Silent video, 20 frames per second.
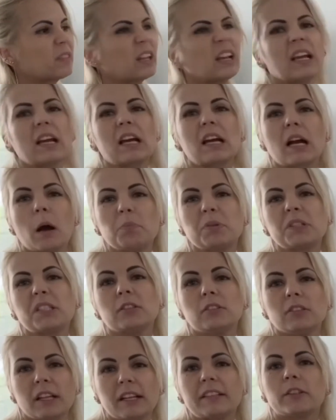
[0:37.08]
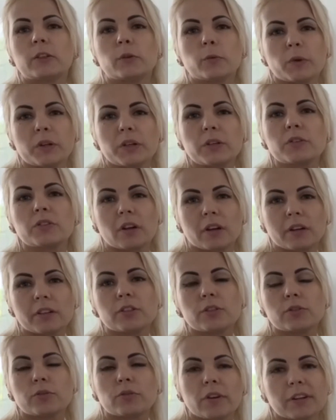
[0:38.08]
capital letter when you're
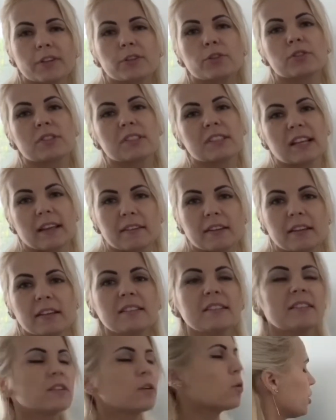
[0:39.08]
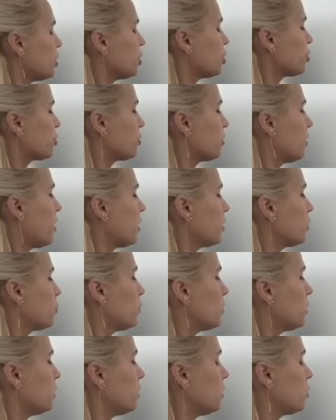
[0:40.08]
starting to write your sentence. Each line
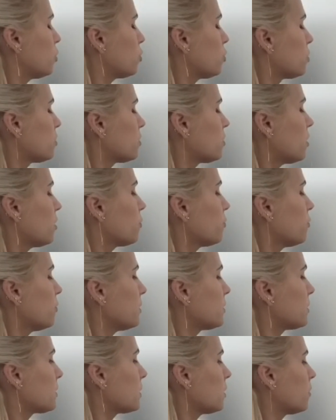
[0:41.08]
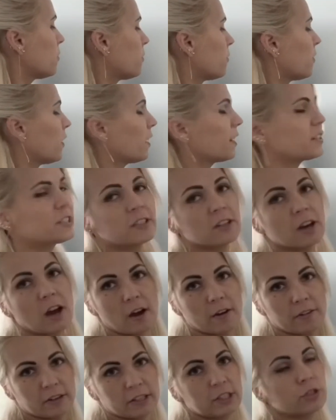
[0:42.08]
we need to start with writing
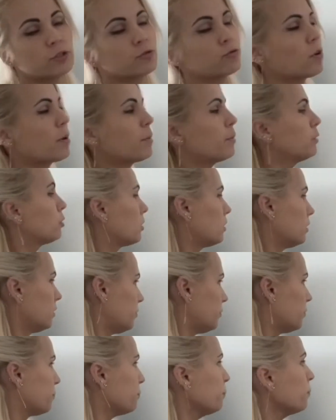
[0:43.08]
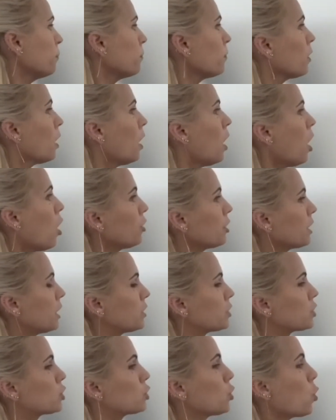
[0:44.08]
our treble clef. Okay,
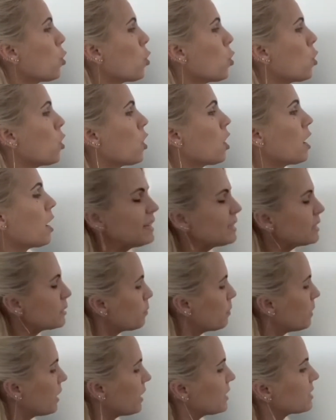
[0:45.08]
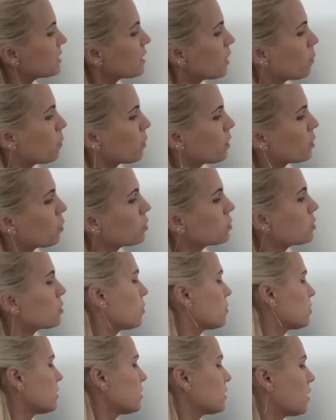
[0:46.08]
so let's place our notes
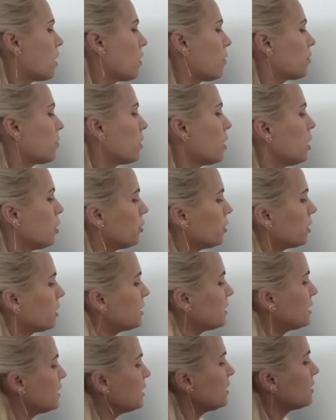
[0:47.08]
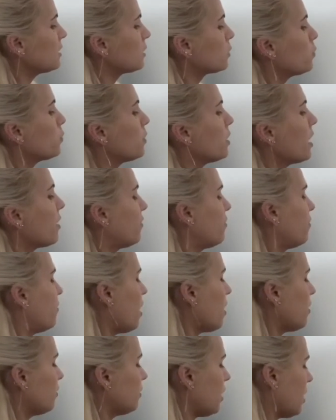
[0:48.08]
on staff. You can see that we have
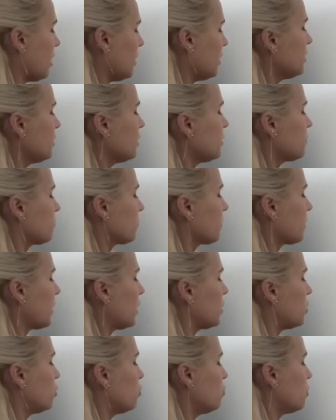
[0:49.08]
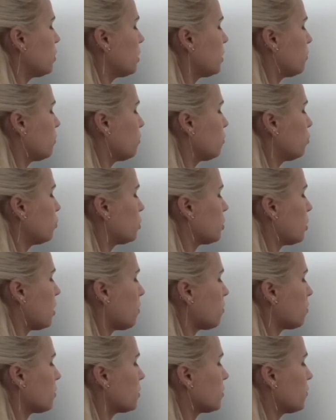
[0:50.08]
5 lines, and you can put
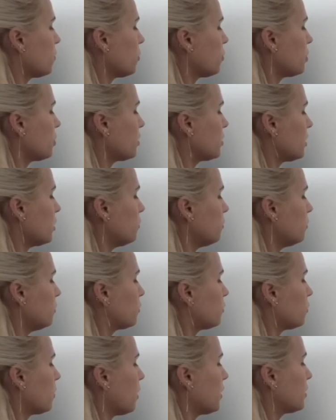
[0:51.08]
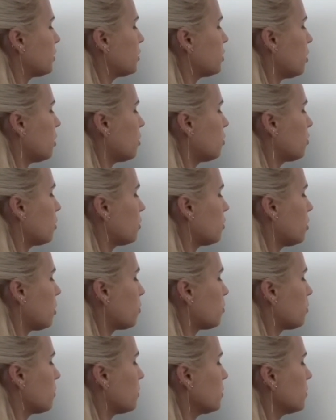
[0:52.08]
numbers for yourself. Write down the
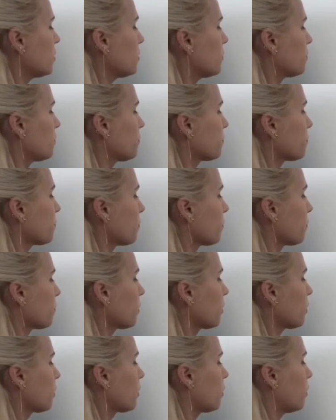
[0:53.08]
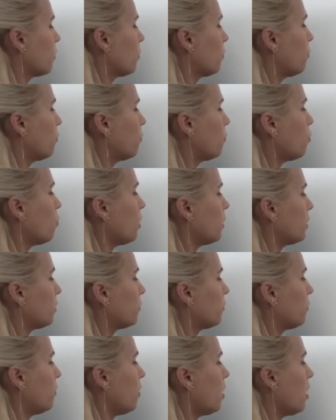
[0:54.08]
numbers 4 and
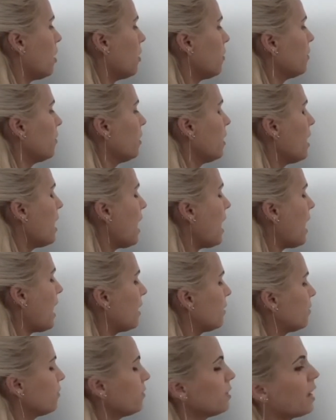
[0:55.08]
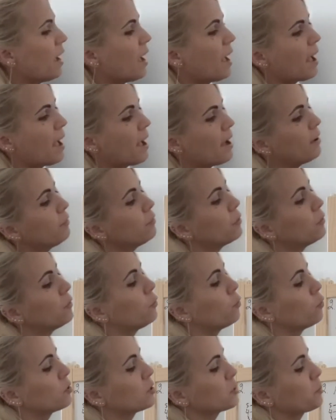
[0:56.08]
5, and we have
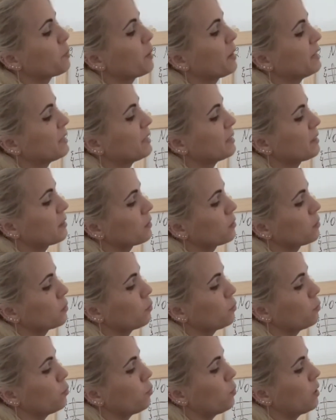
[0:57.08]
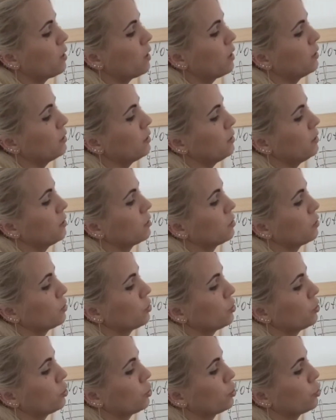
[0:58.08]
4 spaces. 1,
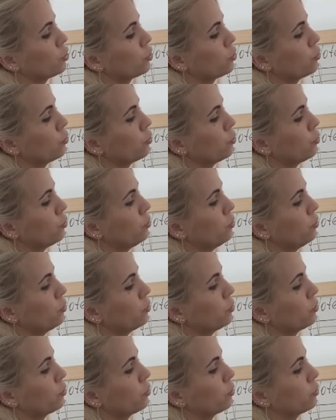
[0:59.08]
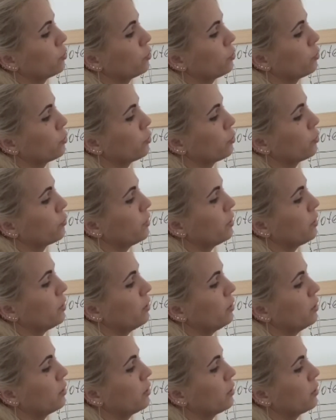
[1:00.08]
2, 3,
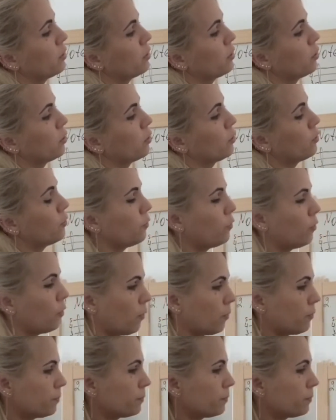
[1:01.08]
4.